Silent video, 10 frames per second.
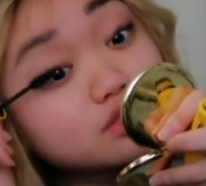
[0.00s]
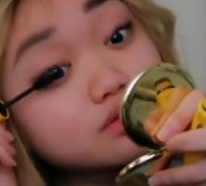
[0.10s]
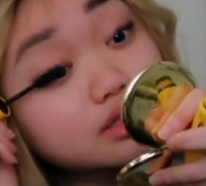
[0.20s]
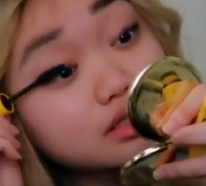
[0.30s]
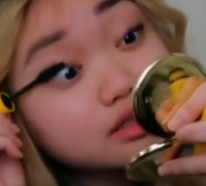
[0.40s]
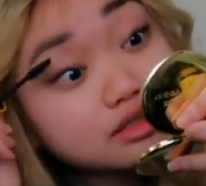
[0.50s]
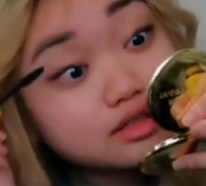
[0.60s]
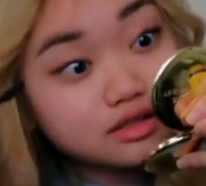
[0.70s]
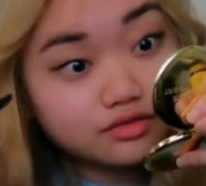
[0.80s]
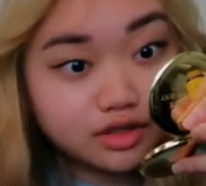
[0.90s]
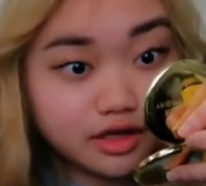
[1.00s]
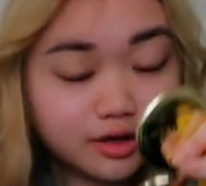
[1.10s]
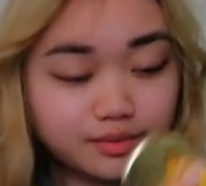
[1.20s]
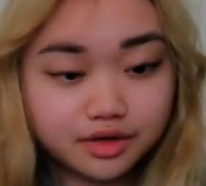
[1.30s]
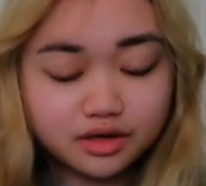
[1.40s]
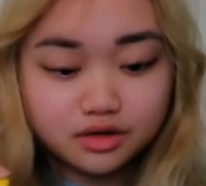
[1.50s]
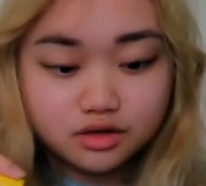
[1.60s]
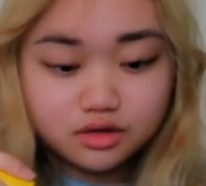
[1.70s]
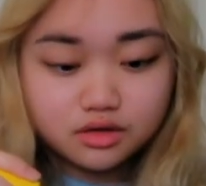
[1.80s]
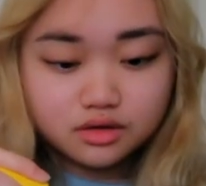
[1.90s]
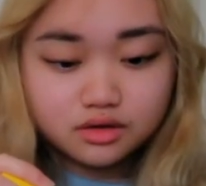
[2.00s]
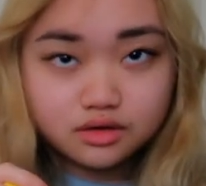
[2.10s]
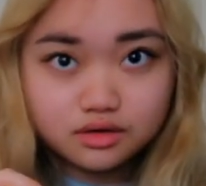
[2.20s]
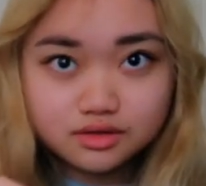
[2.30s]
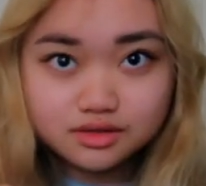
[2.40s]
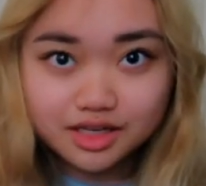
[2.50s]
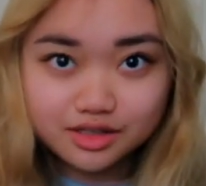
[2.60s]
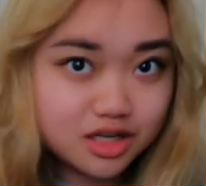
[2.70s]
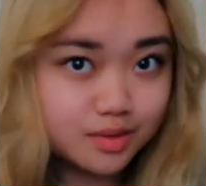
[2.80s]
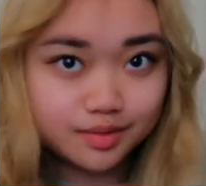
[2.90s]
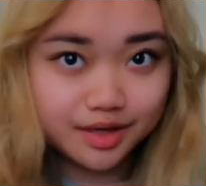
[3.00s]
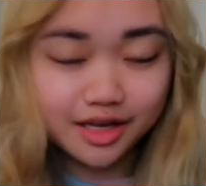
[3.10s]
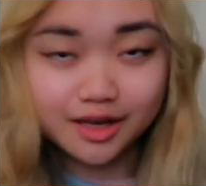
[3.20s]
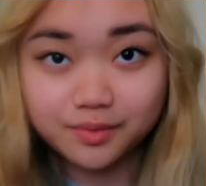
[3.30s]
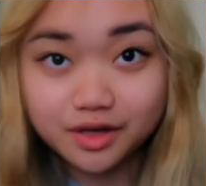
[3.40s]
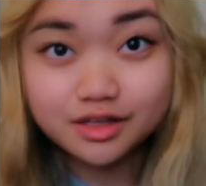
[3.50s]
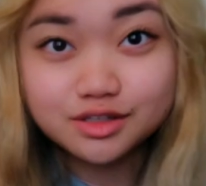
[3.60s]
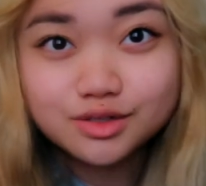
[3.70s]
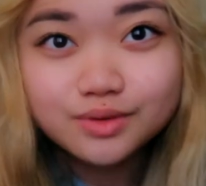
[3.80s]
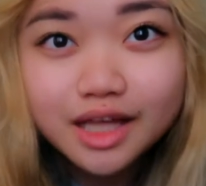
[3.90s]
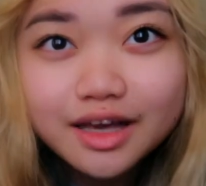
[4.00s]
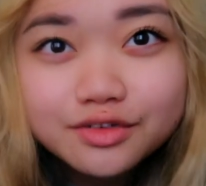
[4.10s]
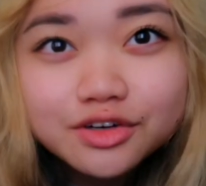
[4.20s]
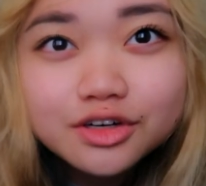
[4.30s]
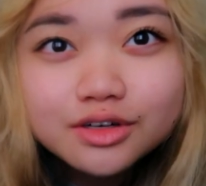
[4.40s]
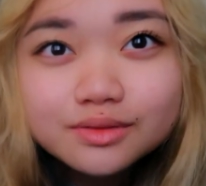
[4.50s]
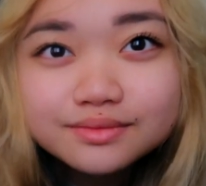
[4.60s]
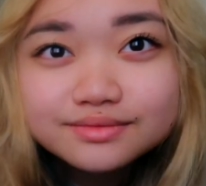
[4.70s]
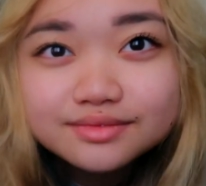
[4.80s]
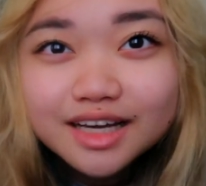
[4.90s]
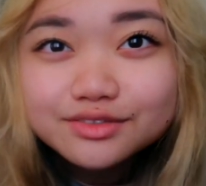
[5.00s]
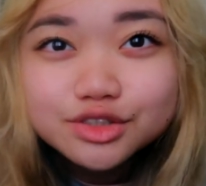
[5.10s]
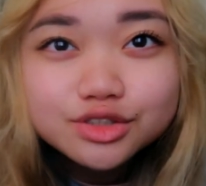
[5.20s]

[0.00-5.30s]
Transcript: so I think that's gonna really help me stay on top of my game and do whatever I have to